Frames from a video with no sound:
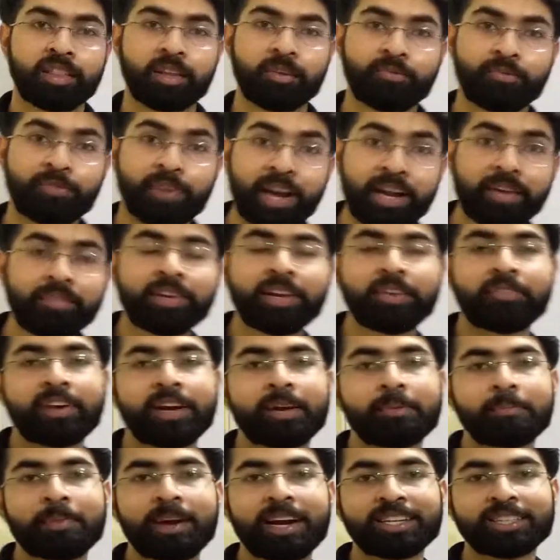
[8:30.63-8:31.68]
The 5
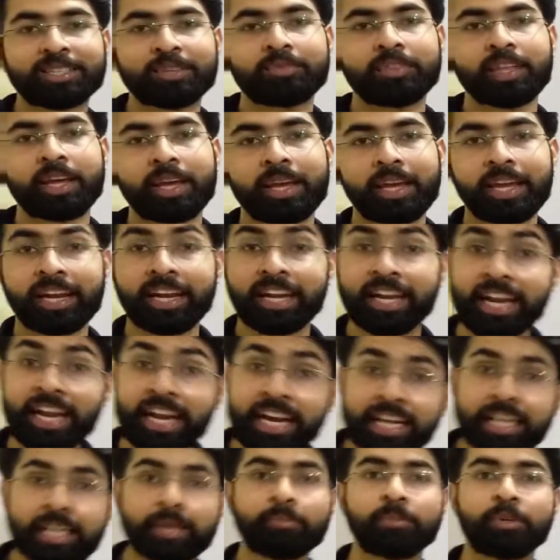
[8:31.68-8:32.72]
different parts of the
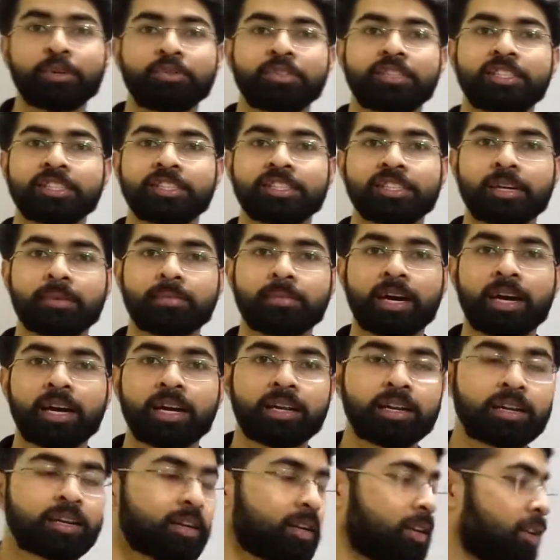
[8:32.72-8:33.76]
innate immune system
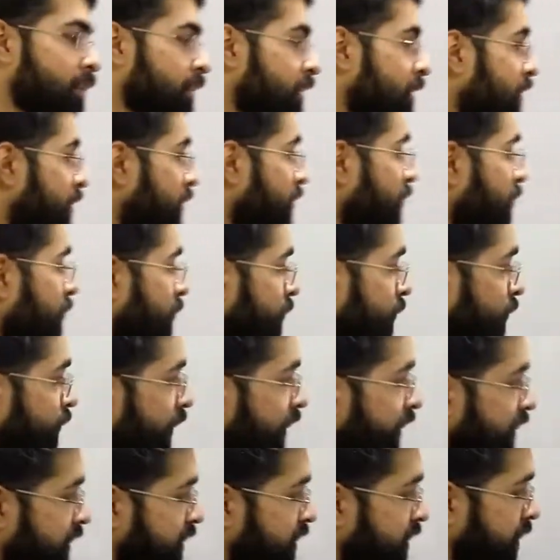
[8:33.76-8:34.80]
are:
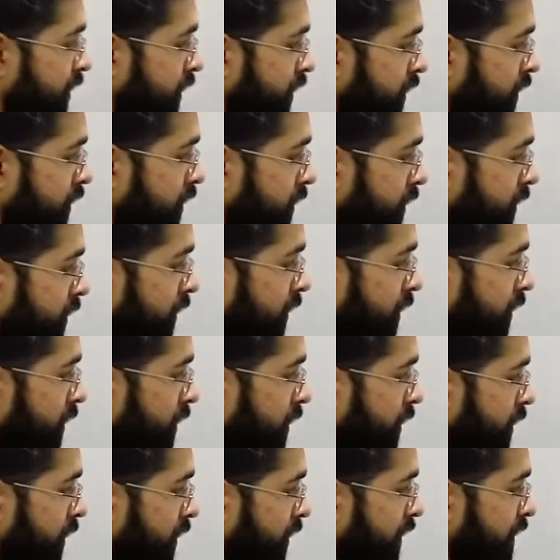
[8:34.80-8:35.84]
first
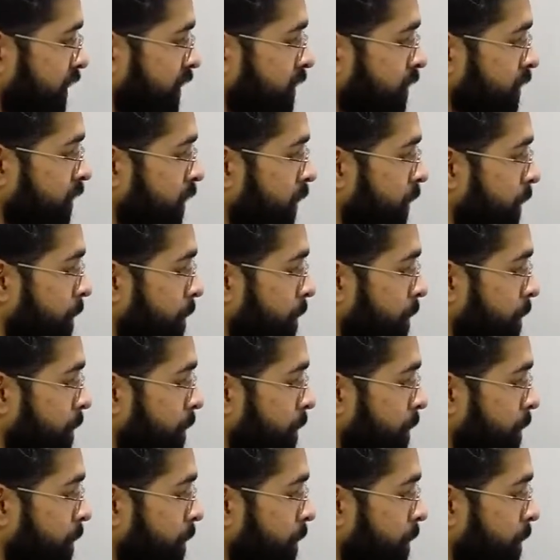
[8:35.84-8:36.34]
is